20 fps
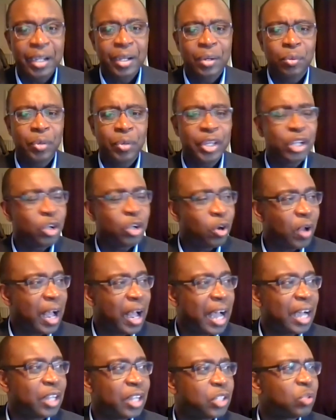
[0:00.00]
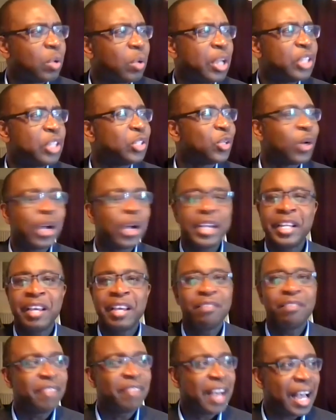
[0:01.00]
We go out to enjoy the
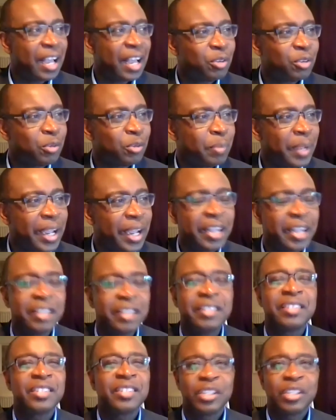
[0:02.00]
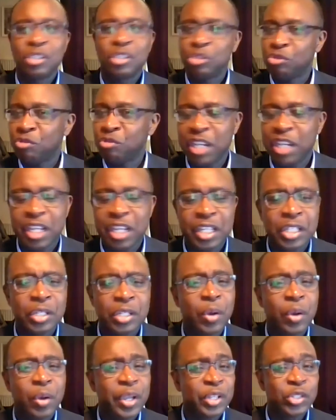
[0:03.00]
environment, the trees,
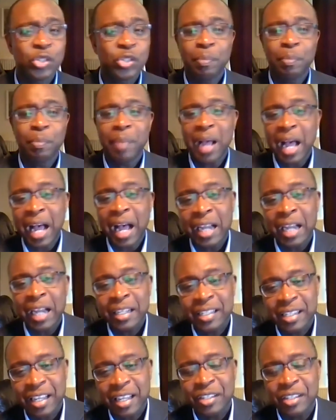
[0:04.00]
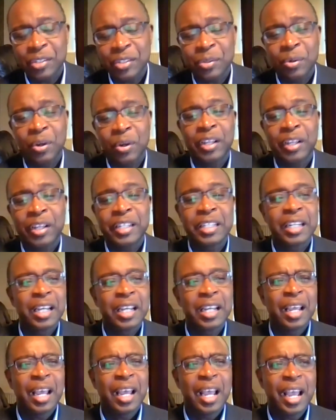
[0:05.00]
going to parks, and so on,
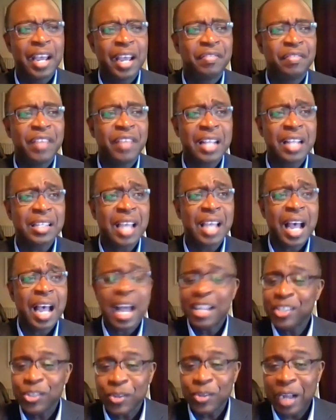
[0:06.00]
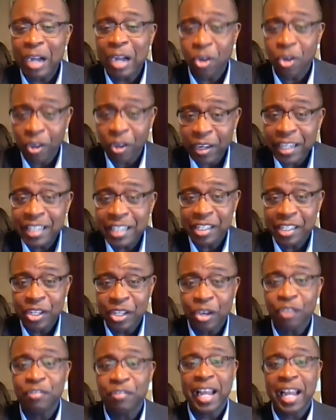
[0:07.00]
and that adds to our quality
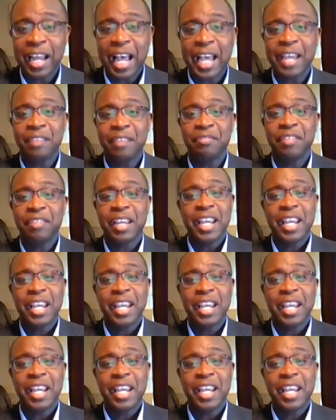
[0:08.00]
of life.